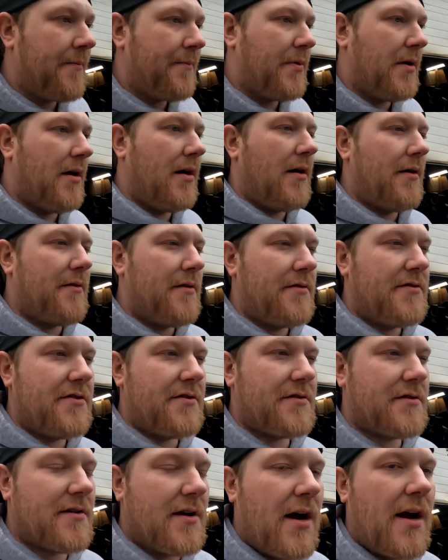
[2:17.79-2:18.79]
but they're
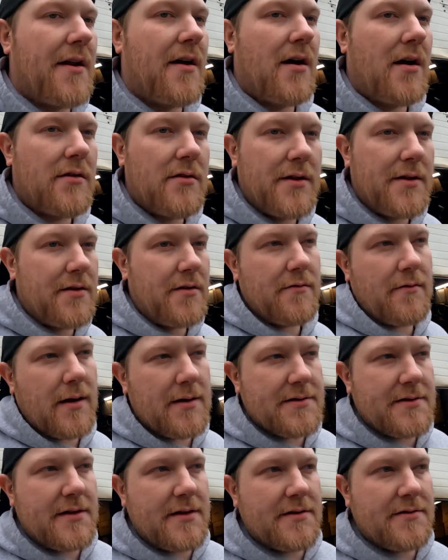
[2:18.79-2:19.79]
just kind of ugly, they're
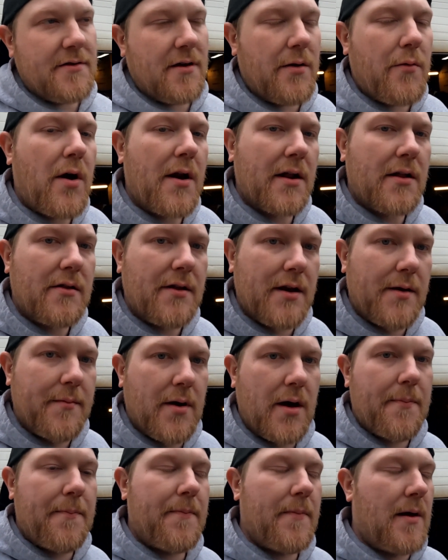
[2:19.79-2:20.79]
rusty, so I want to clean them
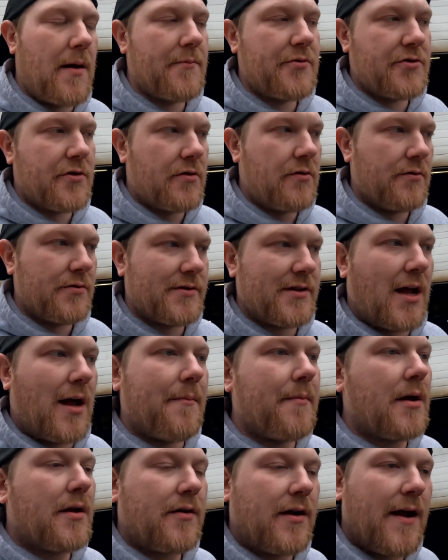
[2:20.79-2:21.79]
up. I'm sure it'll
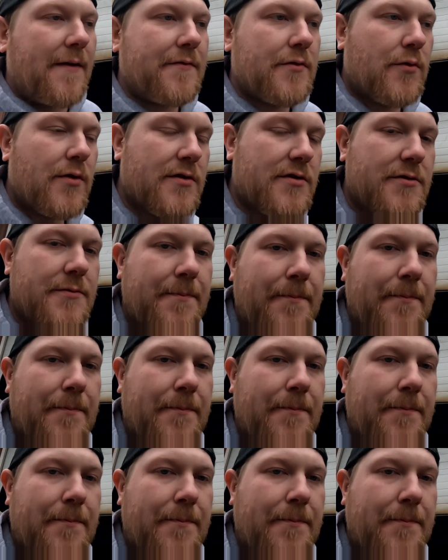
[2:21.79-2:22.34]
stop better afterwards.